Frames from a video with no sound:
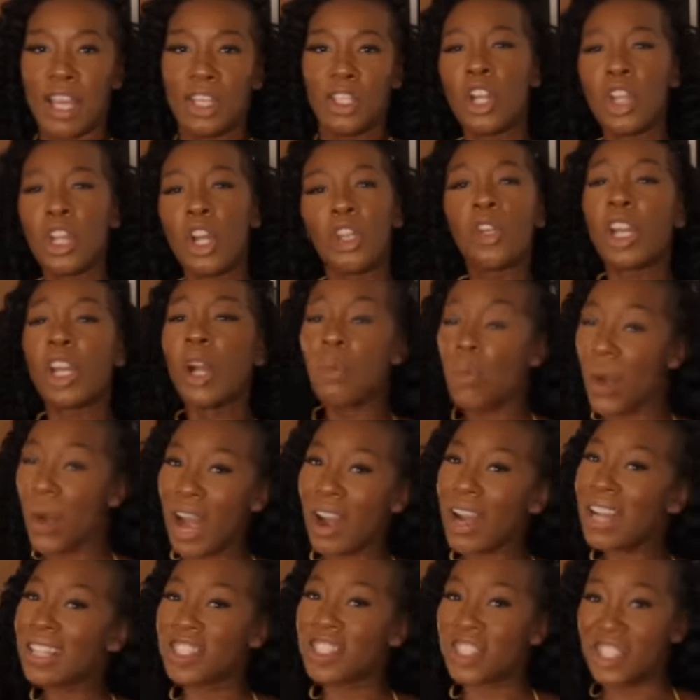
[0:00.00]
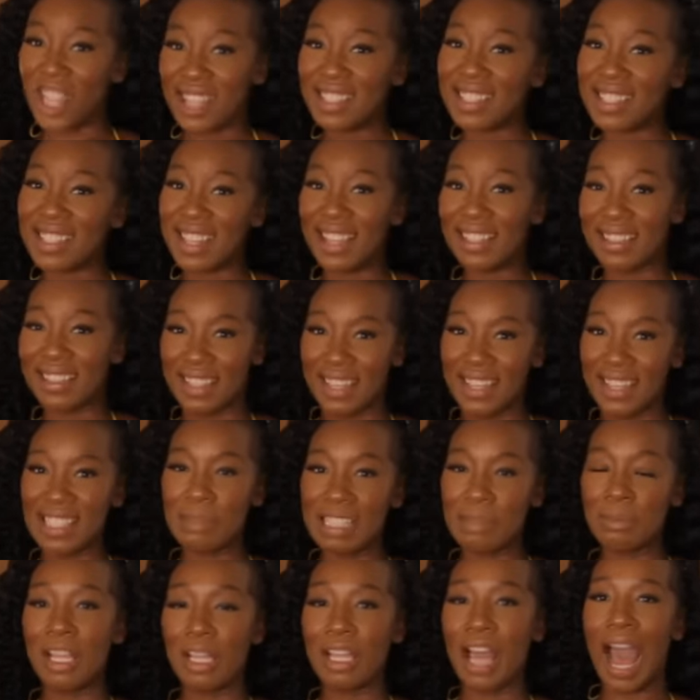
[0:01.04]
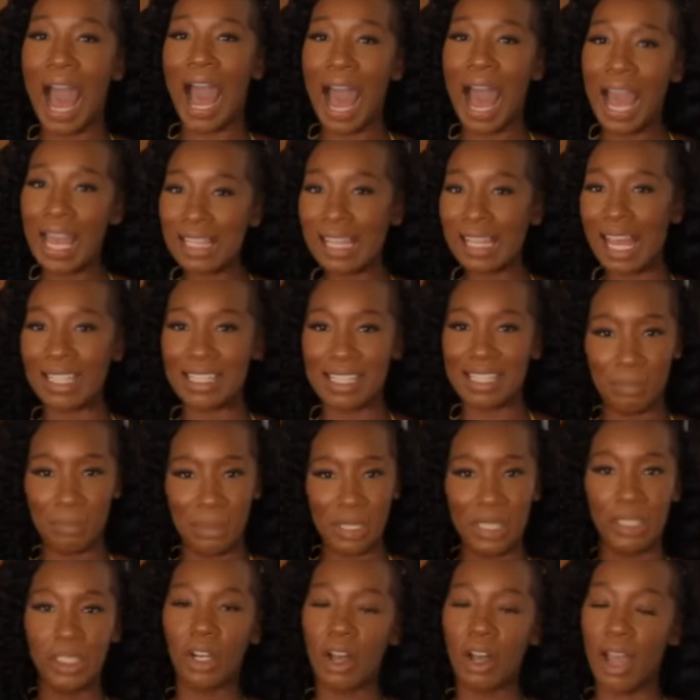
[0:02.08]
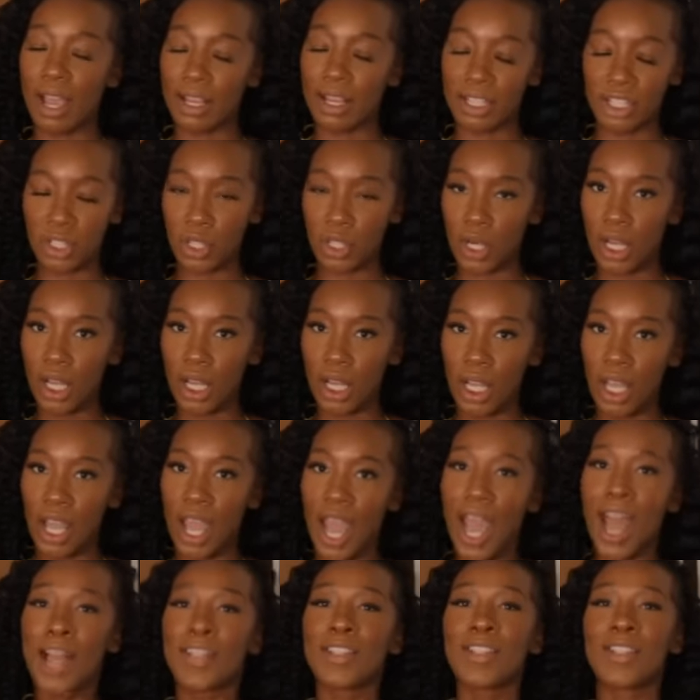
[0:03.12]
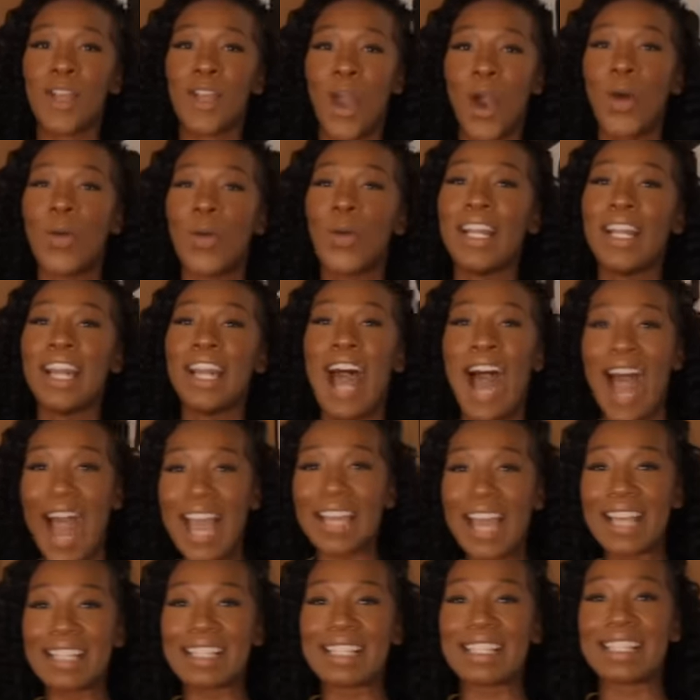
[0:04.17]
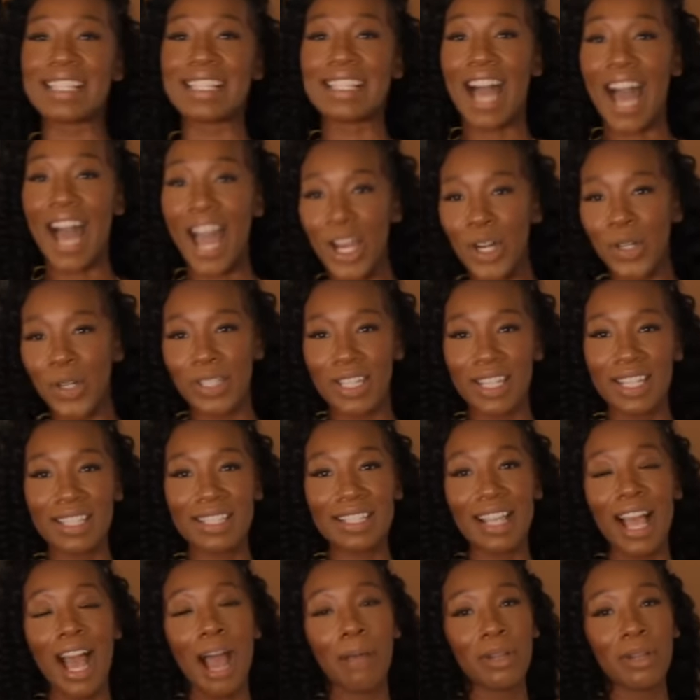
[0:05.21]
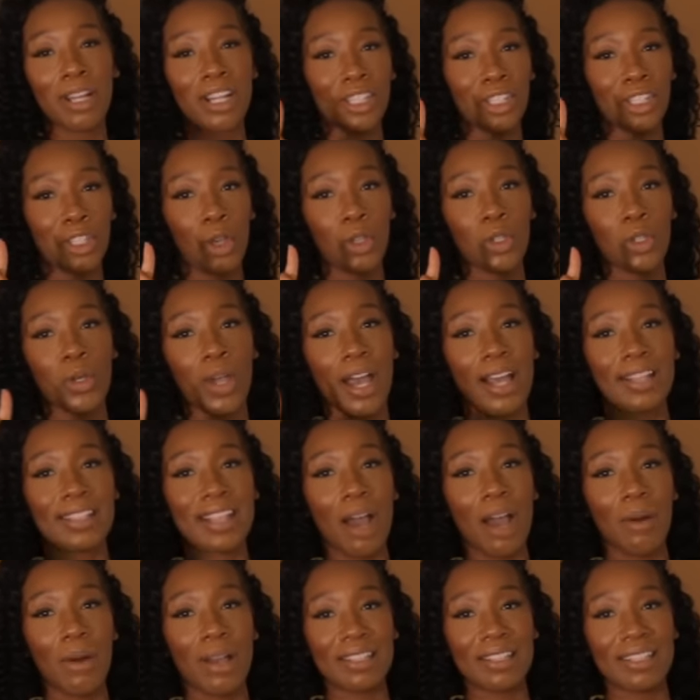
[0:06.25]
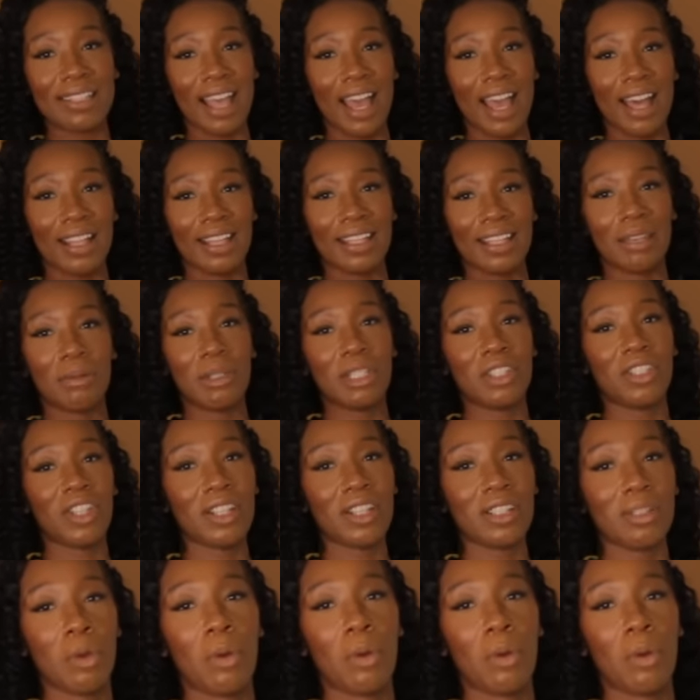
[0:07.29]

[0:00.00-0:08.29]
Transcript: you know, you can wear it just like this, but I like to be a little extra. So when I style this, I'm going to show you guys how I style it. Give me just a